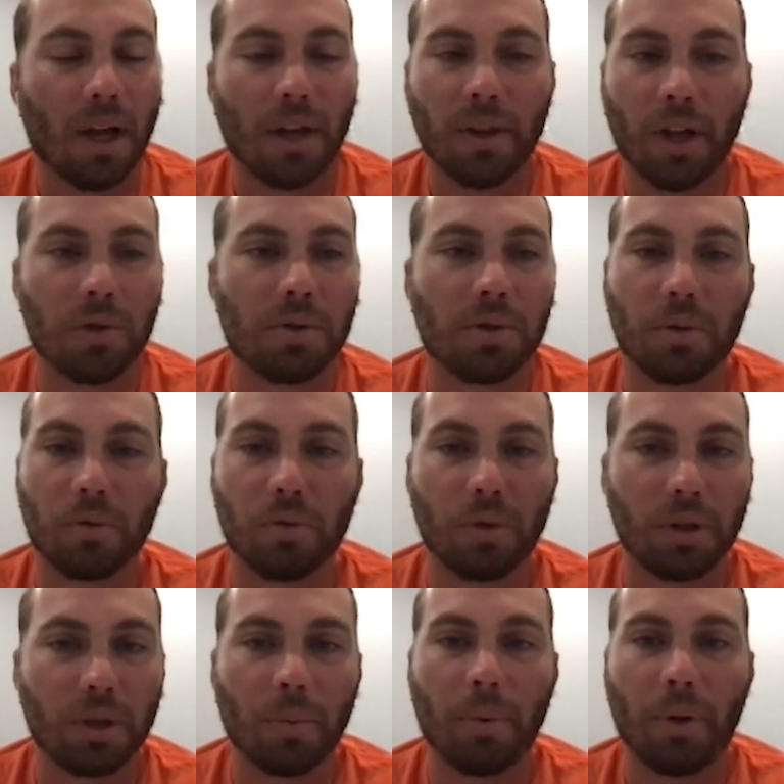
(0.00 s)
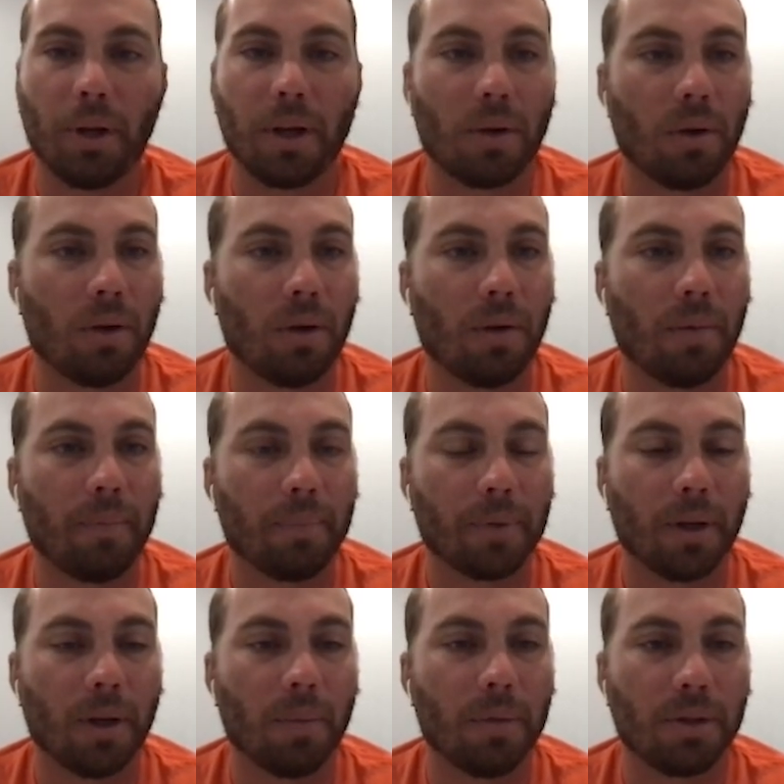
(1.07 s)
Thought this was a really good play call.
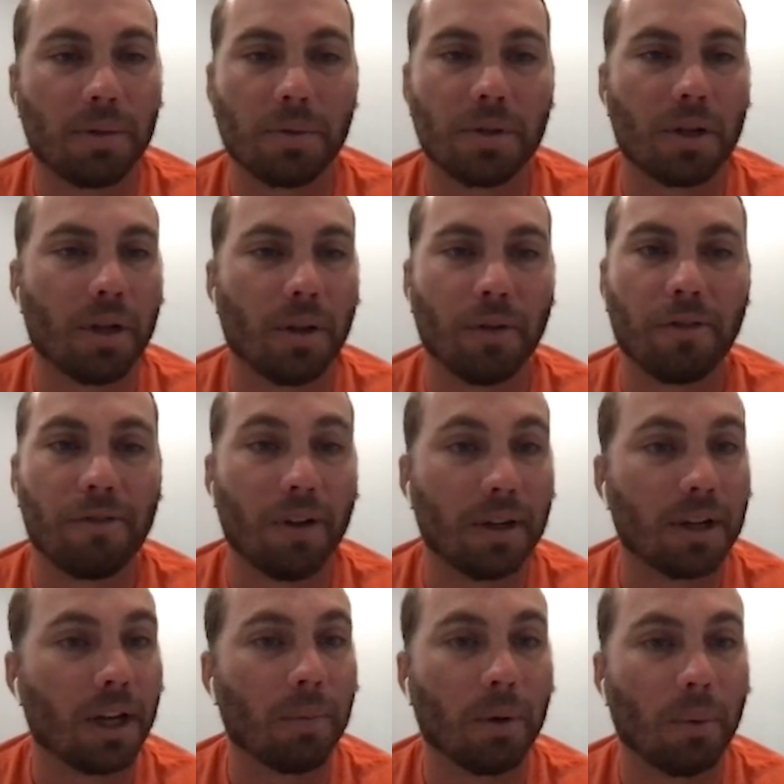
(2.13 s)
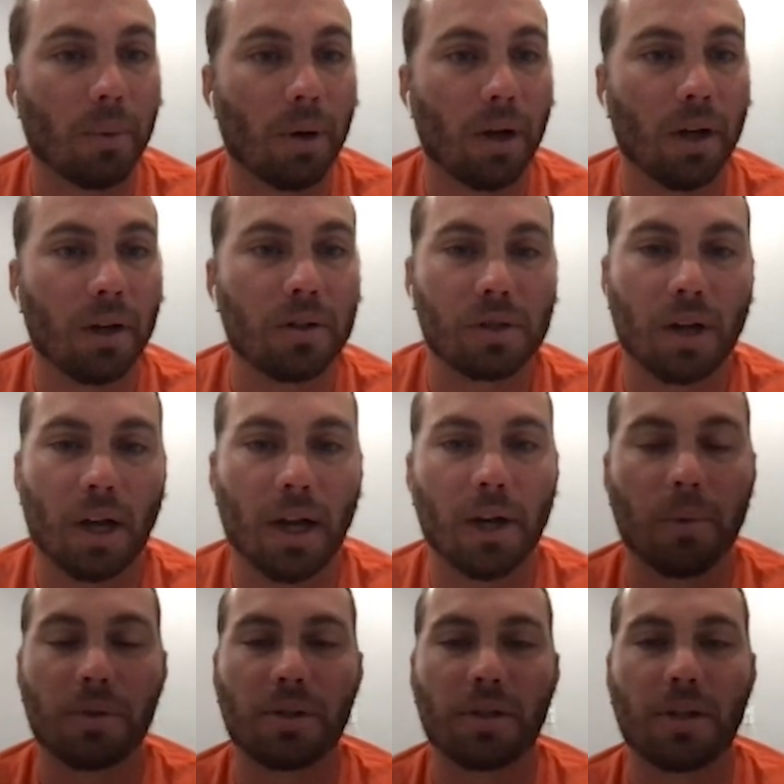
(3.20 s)
This was another fun game to watch.
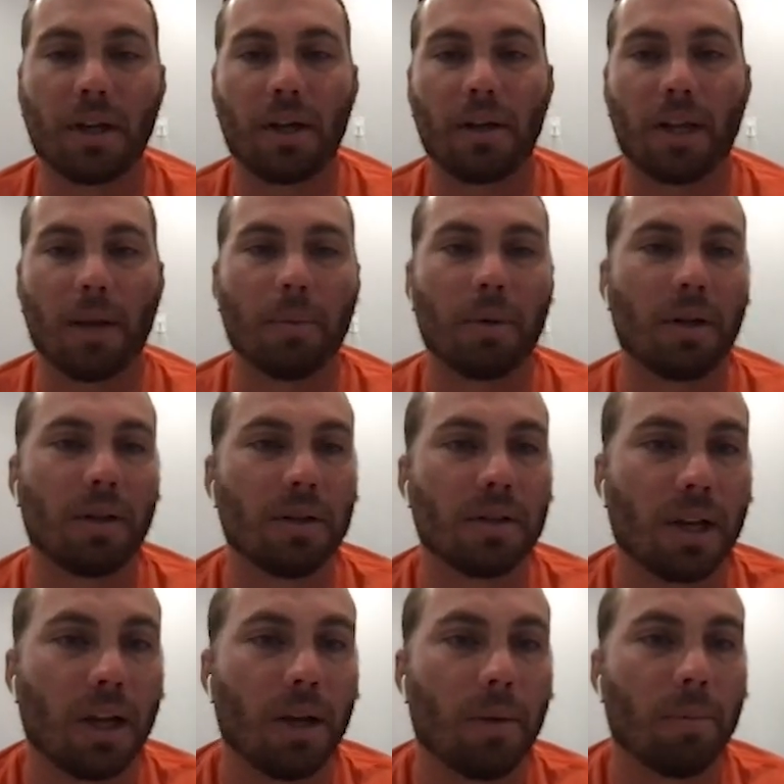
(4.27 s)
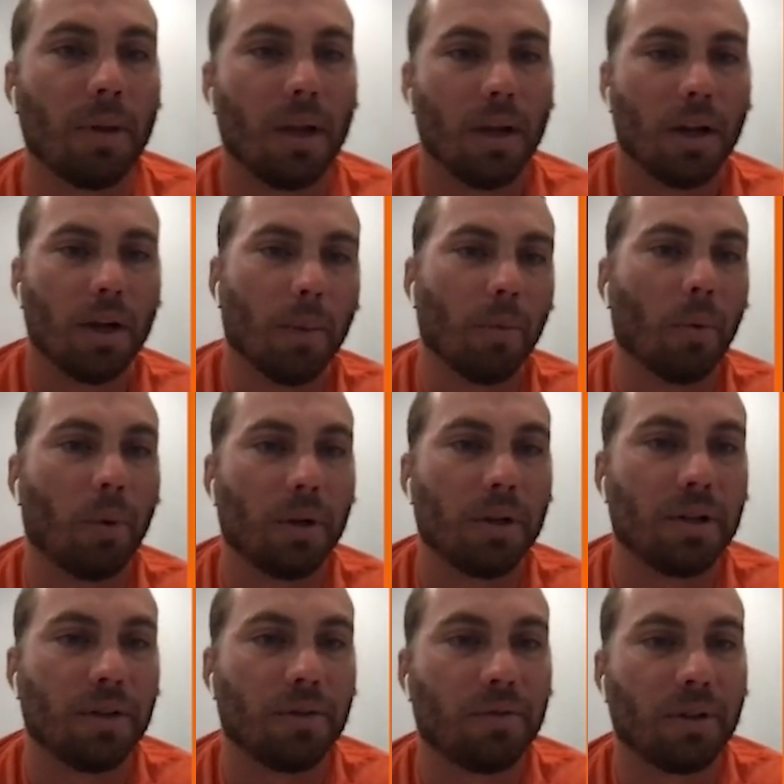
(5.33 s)
Iowa State came into this game #1
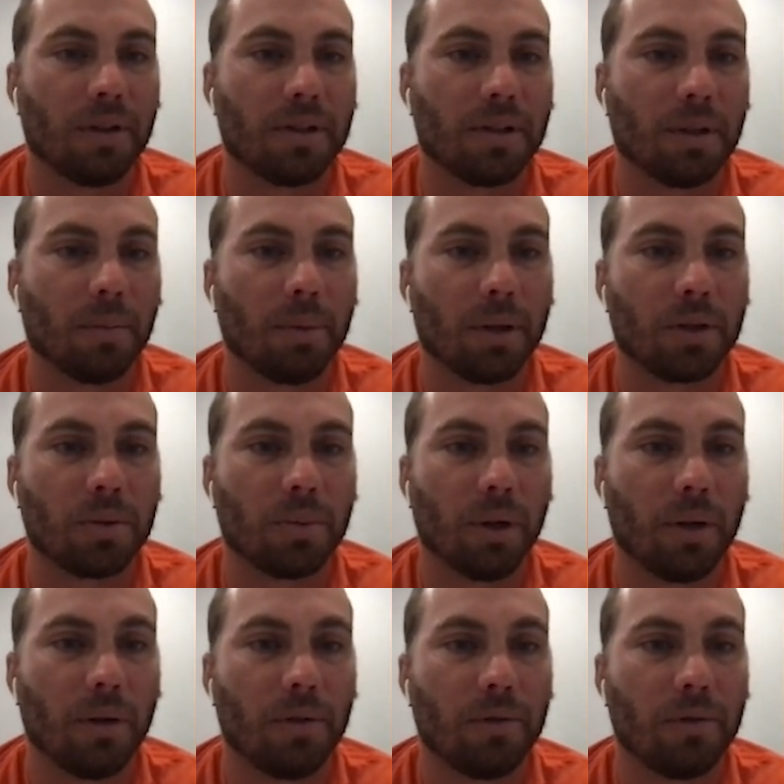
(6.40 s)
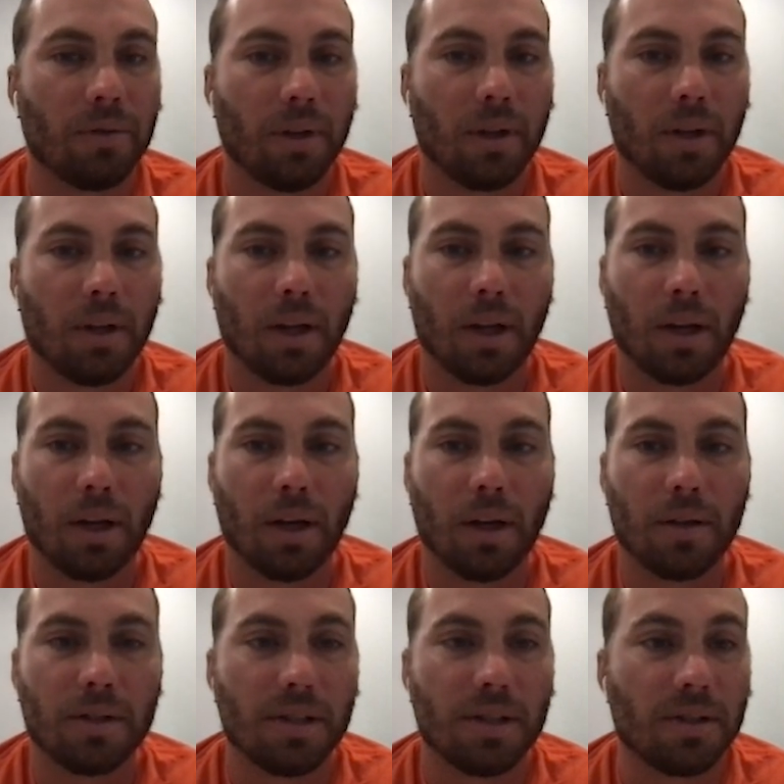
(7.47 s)
defense in the Big 12,
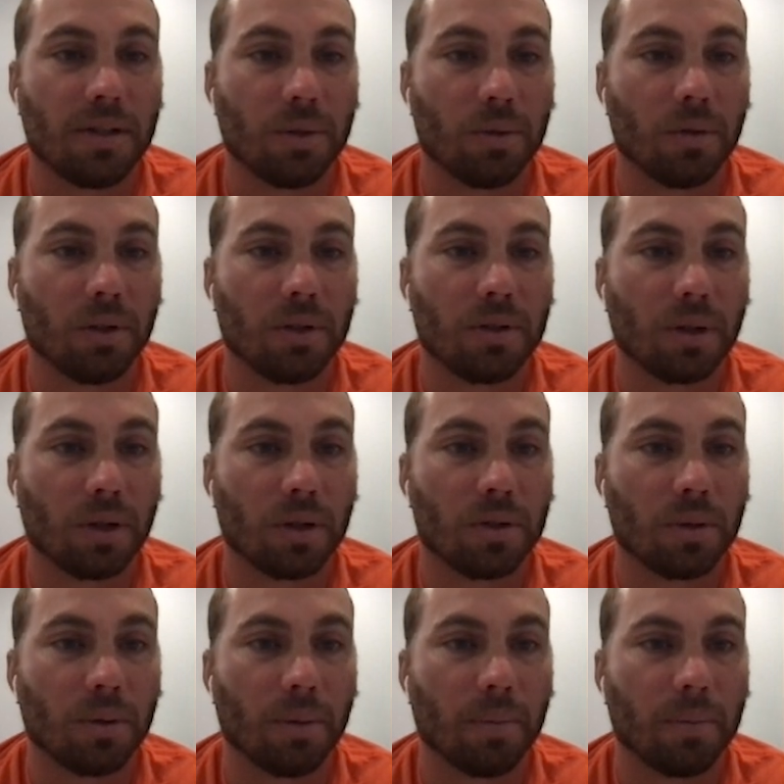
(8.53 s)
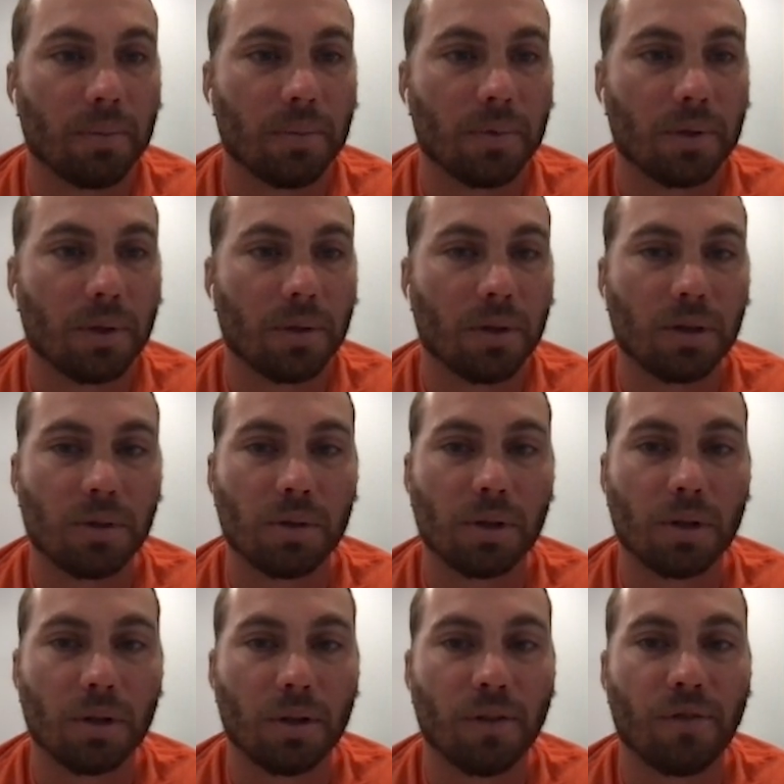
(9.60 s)
and TCU really took it to them. So this was a
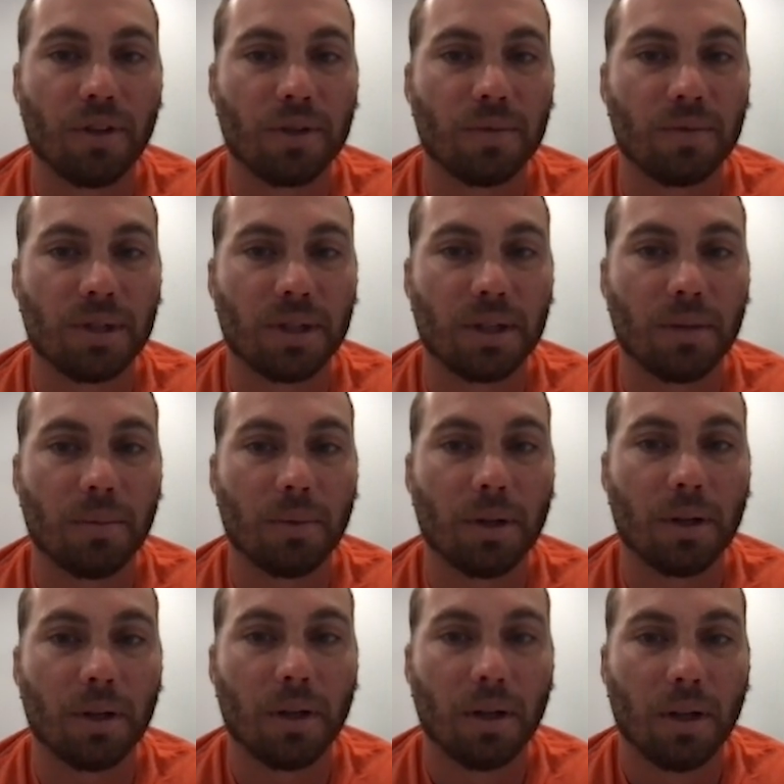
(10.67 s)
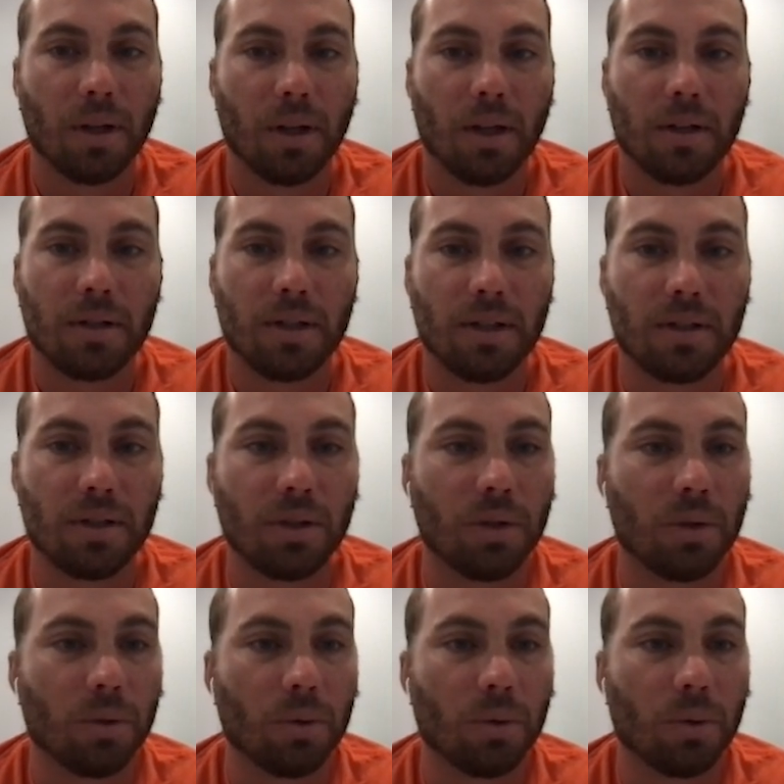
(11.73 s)
good defensive team that
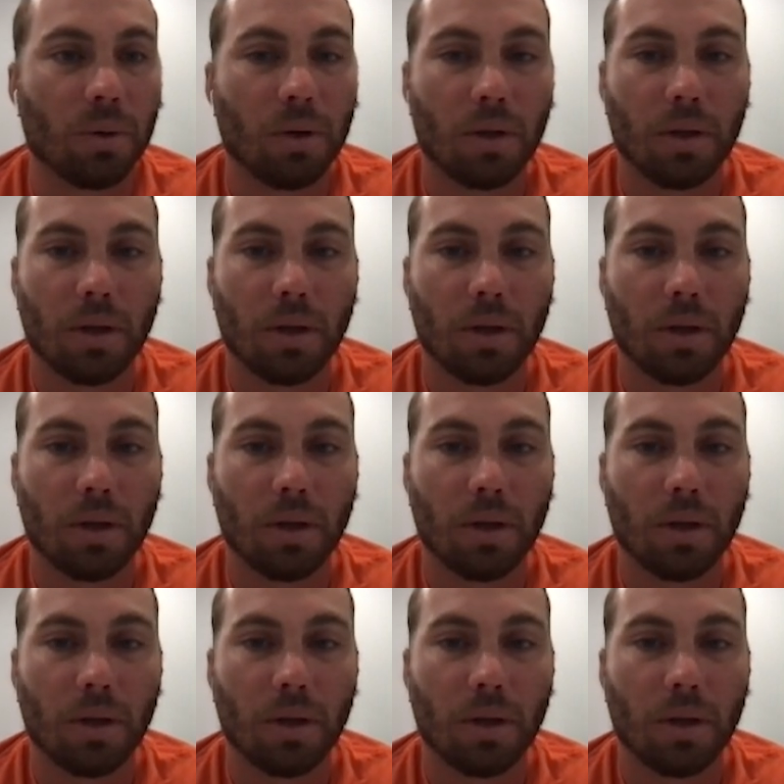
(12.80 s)
TCU